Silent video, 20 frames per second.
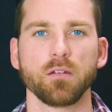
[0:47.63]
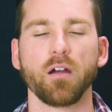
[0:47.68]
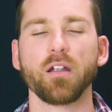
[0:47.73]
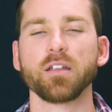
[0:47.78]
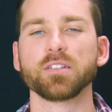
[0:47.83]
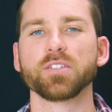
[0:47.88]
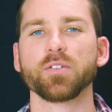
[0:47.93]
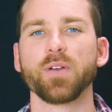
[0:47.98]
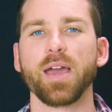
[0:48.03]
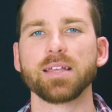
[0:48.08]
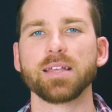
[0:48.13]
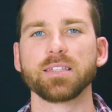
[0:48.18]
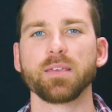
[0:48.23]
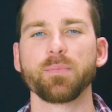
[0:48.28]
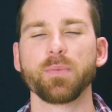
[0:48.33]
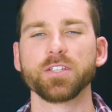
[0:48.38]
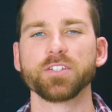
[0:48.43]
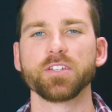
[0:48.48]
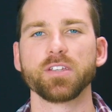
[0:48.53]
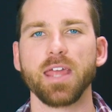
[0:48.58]
All right, so as I
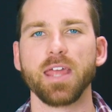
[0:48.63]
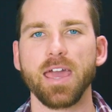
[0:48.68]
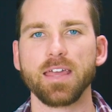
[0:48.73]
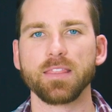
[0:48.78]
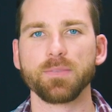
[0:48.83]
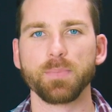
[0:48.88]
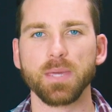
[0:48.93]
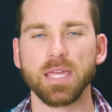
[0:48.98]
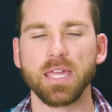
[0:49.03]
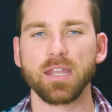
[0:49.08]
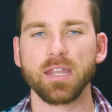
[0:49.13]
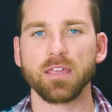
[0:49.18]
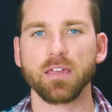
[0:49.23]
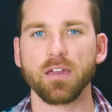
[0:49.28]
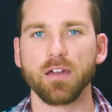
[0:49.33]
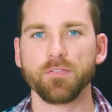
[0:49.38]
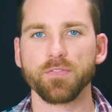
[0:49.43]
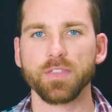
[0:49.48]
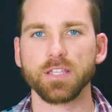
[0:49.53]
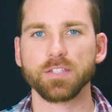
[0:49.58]
mentioned at the beginning
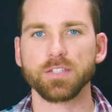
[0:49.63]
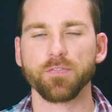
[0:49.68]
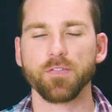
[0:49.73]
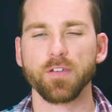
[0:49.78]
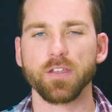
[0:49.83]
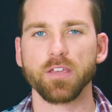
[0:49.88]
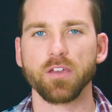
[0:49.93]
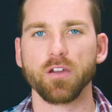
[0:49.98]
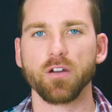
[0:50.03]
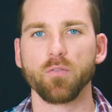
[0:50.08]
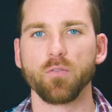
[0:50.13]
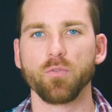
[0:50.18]
of this video,